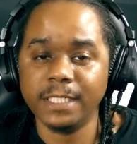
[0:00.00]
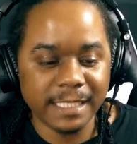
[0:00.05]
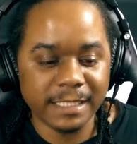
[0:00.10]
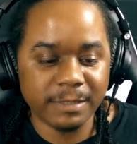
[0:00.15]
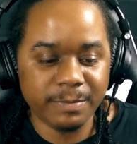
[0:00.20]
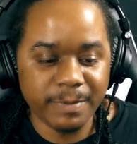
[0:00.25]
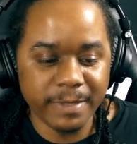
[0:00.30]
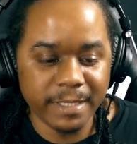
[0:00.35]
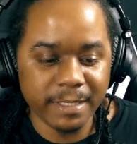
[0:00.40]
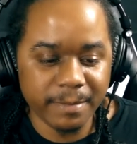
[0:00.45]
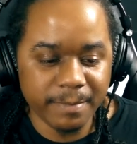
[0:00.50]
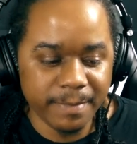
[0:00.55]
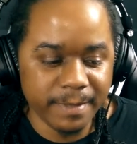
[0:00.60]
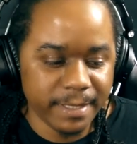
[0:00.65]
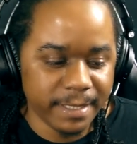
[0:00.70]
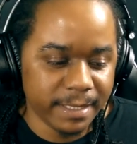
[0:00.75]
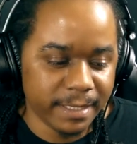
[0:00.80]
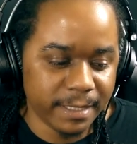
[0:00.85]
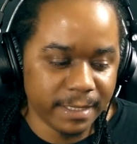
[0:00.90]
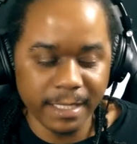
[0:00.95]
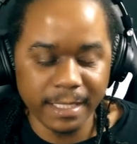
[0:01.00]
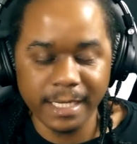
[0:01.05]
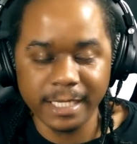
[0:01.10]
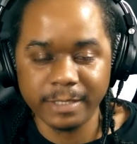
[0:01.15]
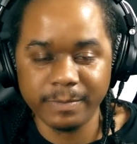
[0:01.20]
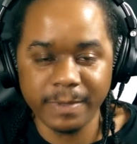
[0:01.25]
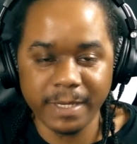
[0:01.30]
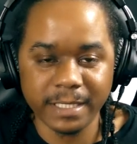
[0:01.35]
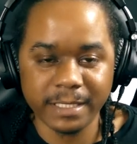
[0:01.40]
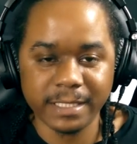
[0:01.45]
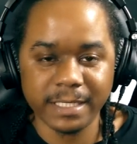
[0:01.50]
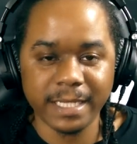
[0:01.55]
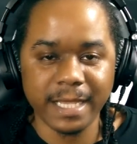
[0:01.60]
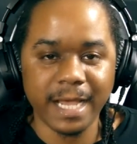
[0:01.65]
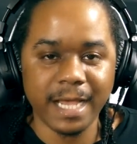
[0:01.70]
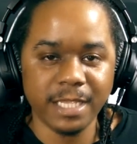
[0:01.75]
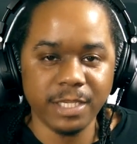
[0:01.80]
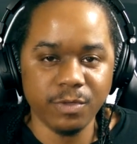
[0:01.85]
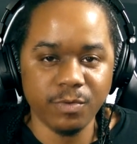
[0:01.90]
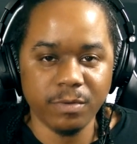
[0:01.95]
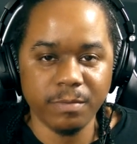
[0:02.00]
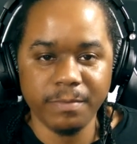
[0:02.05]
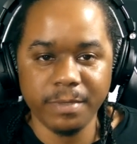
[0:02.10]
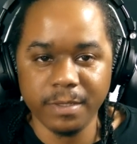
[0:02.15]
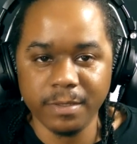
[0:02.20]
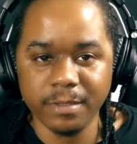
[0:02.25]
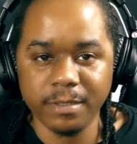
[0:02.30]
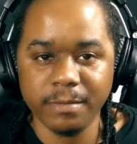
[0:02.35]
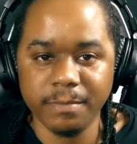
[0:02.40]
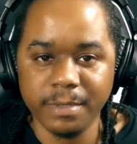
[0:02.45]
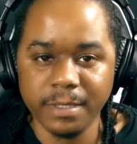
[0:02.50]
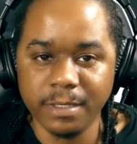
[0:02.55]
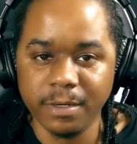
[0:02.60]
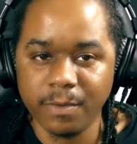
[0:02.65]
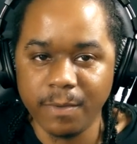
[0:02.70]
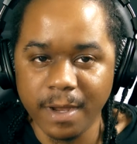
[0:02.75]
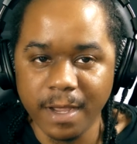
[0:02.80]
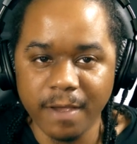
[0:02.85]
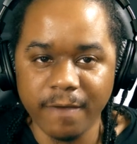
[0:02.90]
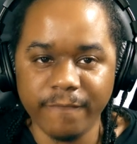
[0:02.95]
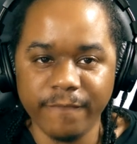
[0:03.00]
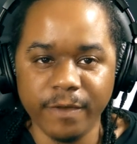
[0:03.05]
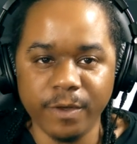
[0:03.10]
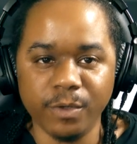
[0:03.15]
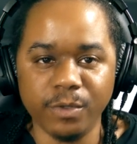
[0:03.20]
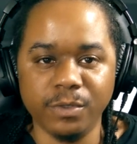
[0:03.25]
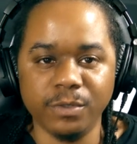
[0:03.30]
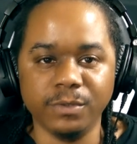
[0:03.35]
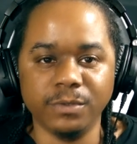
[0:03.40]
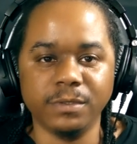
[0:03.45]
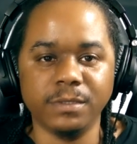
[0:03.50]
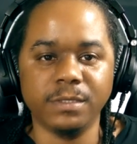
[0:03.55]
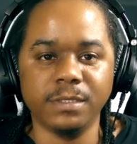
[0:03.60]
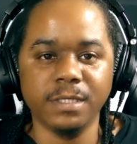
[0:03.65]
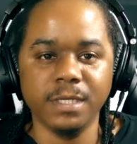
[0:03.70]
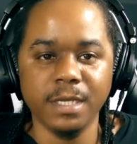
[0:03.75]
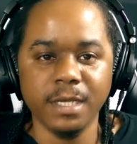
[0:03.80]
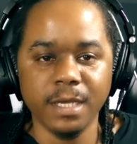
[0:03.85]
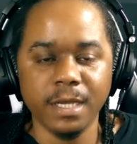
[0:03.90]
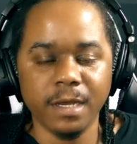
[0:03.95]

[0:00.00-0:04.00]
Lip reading: that's been the beat, and that's basically how you would build a beat around vocals.